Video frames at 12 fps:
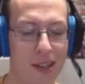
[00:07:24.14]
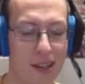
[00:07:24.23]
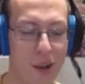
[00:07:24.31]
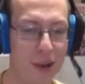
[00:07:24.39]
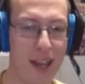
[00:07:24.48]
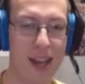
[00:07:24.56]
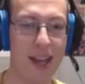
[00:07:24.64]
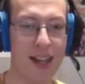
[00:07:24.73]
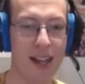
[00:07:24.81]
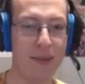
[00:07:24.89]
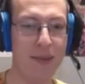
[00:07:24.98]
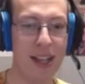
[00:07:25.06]
okay, I
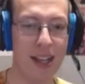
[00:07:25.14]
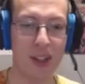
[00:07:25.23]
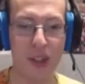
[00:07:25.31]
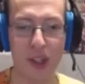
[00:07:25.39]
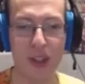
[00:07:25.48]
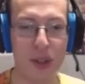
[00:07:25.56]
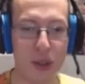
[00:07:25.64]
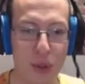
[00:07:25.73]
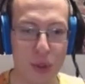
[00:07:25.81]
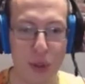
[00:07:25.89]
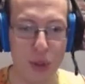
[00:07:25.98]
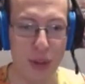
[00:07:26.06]
can make it look a little
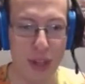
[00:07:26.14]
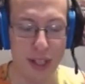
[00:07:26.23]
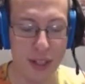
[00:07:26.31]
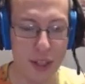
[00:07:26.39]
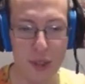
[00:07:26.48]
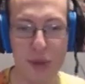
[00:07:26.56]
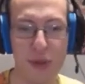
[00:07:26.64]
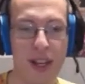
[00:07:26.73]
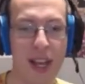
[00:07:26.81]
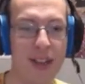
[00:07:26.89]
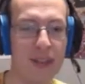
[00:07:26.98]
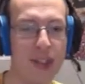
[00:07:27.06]
cool in my cube and
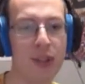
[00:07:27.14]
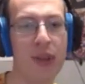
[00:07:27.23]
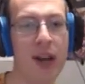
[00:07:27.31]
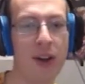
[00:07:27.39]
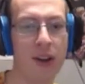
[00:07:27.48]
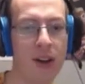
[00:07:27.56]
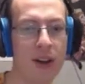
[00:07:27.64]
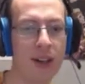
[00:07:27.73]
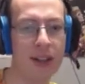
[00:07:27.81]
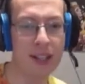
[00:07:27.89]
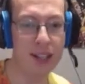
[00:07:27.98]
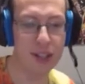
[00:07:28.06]
have a $2
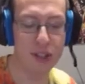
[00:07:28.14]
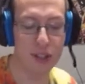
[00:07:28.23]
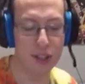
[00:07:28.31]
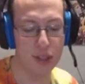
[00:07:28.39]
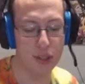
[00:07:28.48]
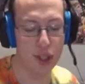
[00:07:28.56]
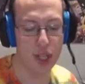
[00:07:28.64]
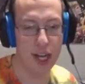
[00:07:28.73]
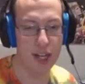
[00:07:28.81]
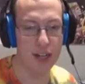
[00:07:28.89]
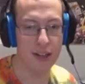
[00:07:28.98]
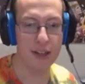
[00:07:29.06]
card that just looks a little
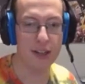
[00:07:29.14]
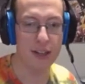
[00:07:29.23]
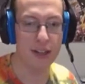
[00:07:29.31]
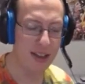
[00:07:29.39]
shinier.